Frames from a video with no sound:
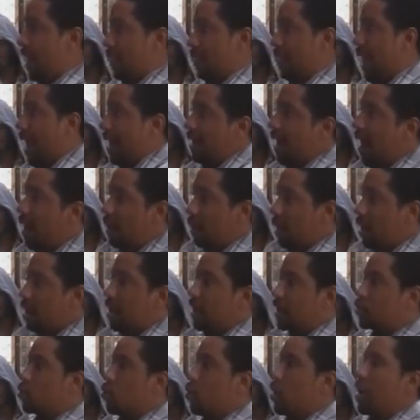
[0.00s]
not
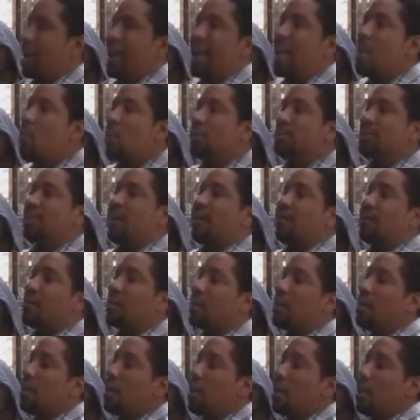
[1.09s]
looking into it, and he was never
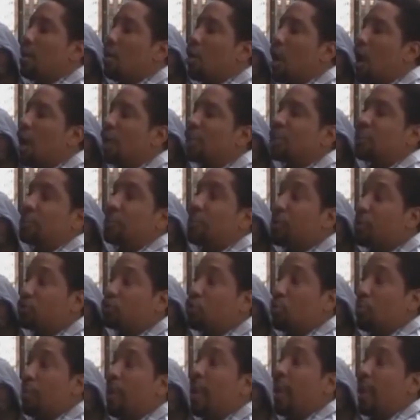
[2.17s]
a
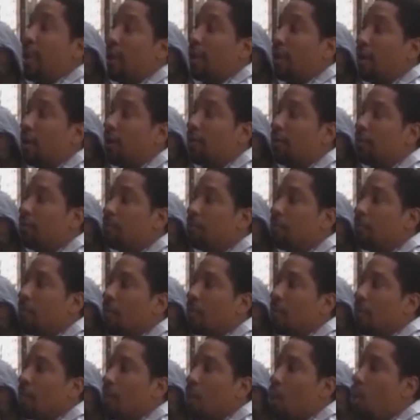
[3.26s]
spiritual man
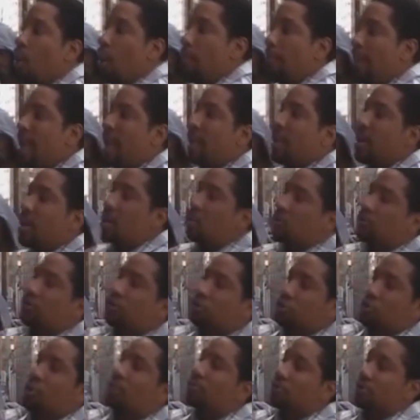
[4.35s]
or a man that knows the
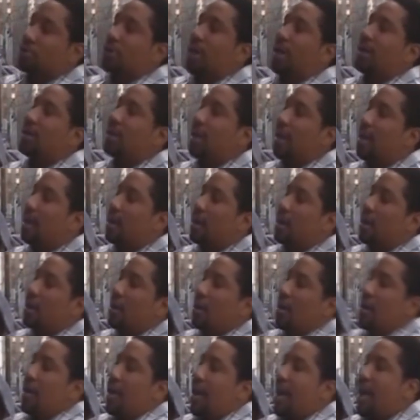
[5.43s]
scriptures like that.
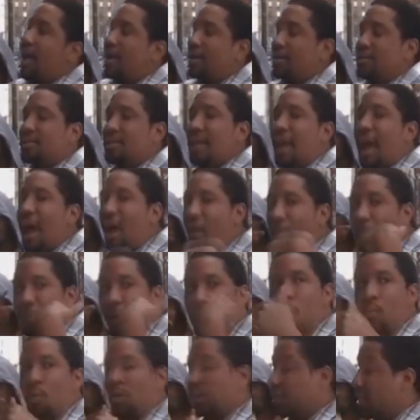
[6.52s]
And to see how
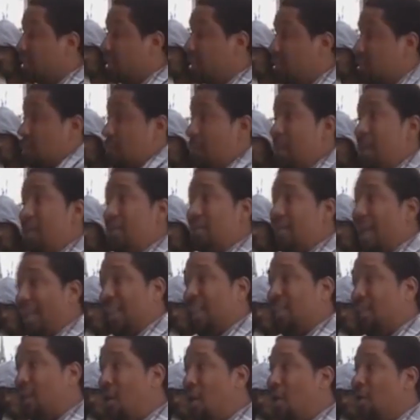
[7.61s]
brainwashed, it took me not
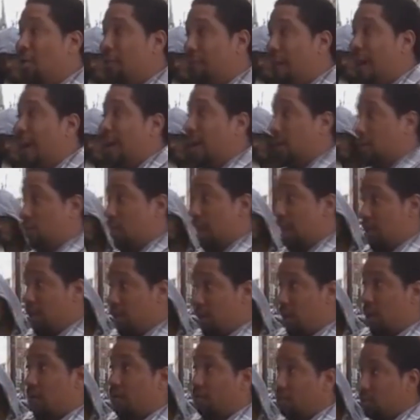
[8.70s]
that long to find out,
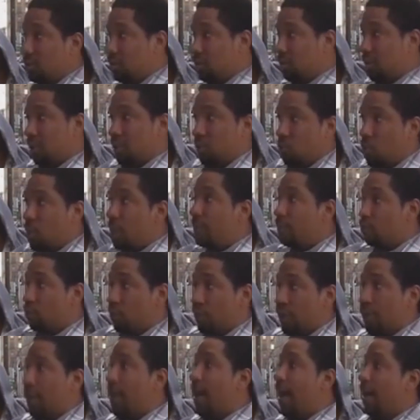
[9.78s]
to read
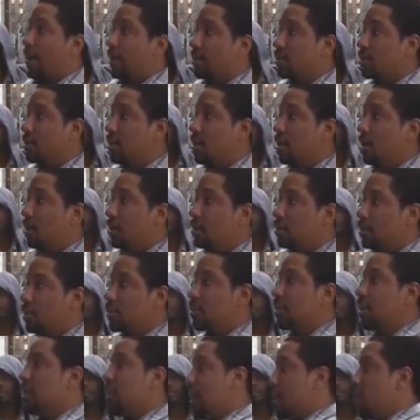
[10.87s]
between the lines. To
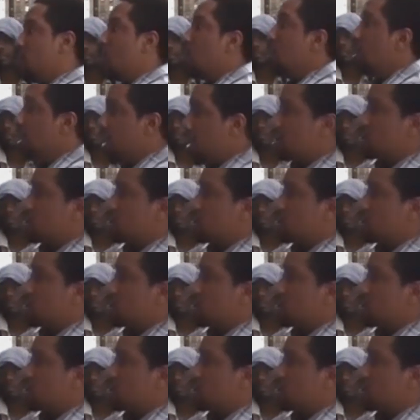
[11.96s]
see, it